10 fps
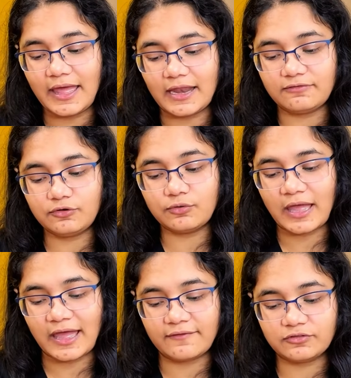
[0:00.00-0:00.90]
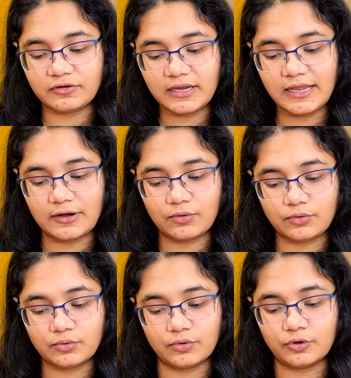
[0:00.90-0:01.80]
And if you have 3
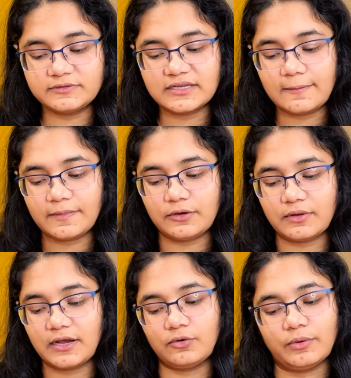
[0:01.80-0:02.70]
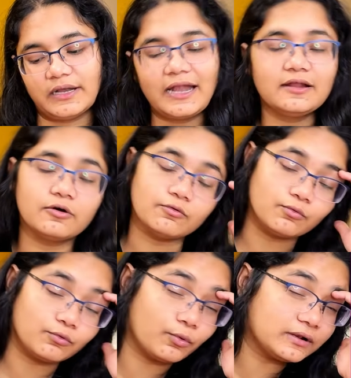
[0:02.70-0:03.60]
NO2 groups, then you can do it at
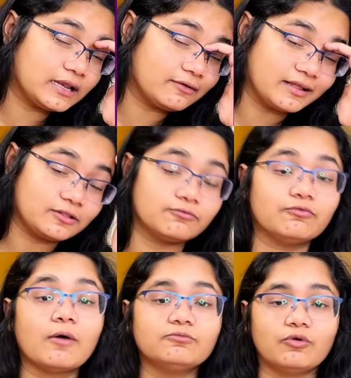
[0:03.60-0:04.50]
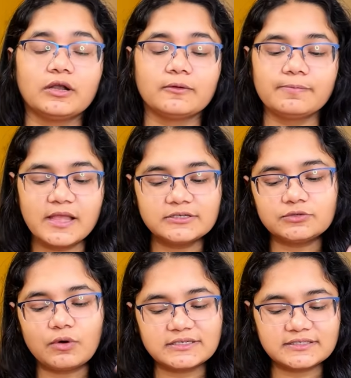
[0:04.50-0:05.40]
only with warm water. So
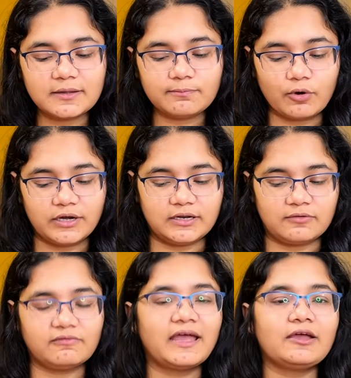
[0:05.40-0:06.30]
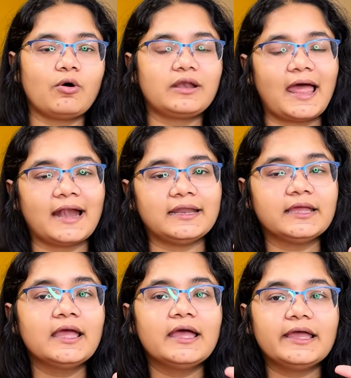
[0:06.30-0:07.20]
what is the point here? Why on
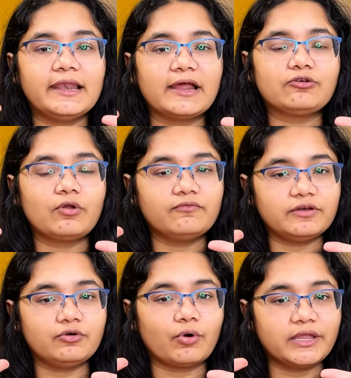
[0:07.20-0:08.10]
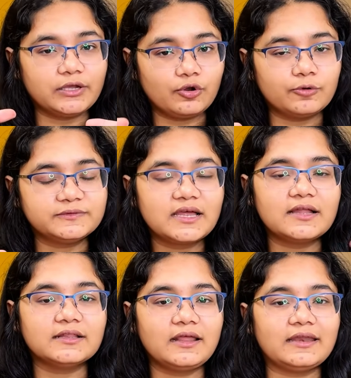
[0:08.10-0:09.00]
adding electron withdrawing groups,
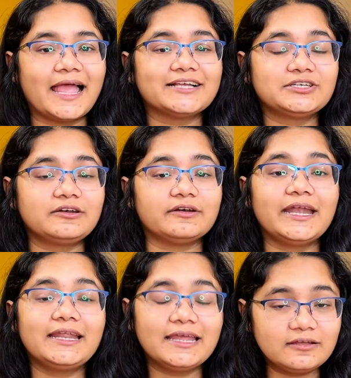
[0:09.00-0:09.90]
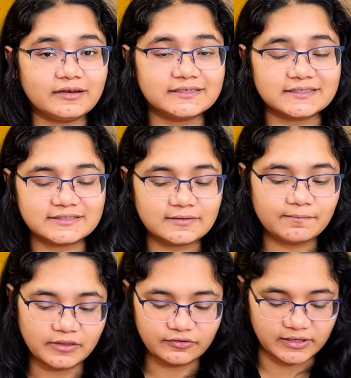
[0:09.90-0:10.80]
the reaction rate increases?
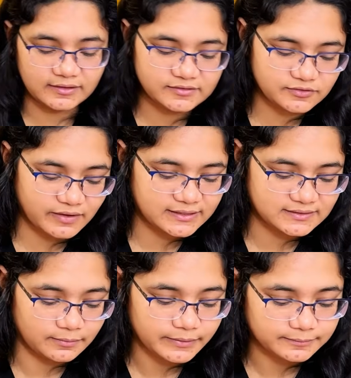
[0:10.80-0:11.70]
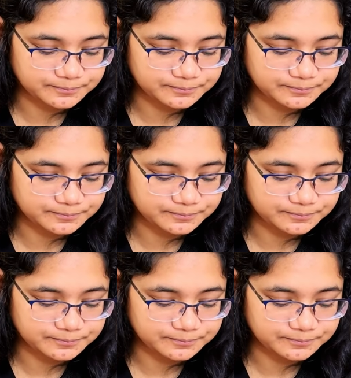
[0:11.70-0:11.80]
Now see, this is very simple.